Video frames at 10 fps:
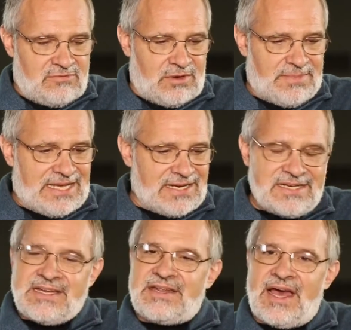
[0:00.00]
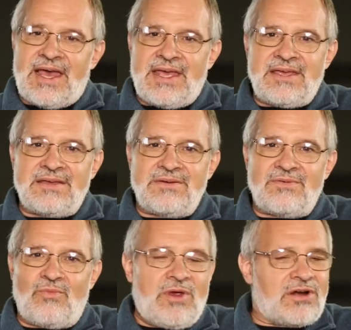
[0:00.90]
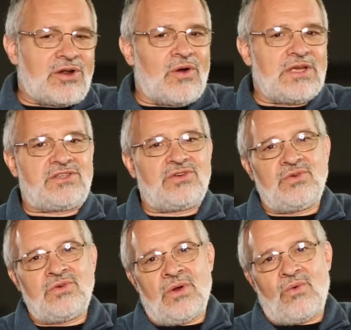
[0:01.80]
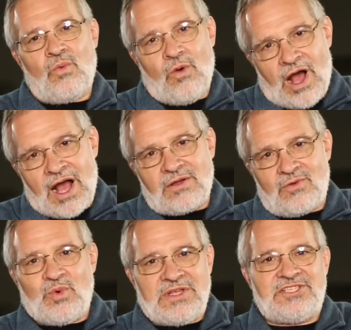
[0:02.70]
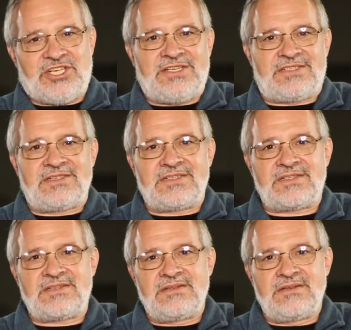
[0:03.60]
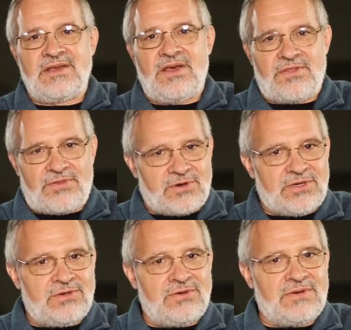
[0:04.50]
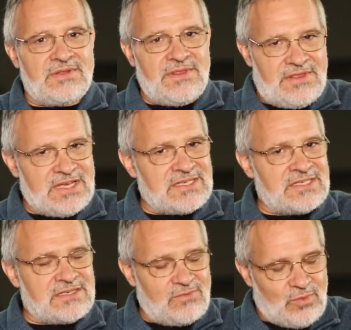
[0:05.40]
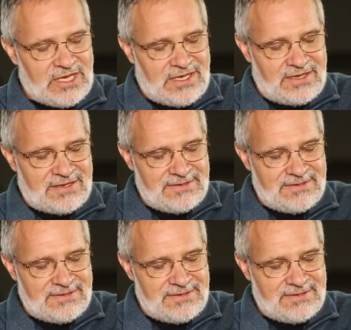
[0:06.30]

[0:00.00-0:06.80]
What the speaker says: Well, beginning today, we are going to walk with Jesus through this week.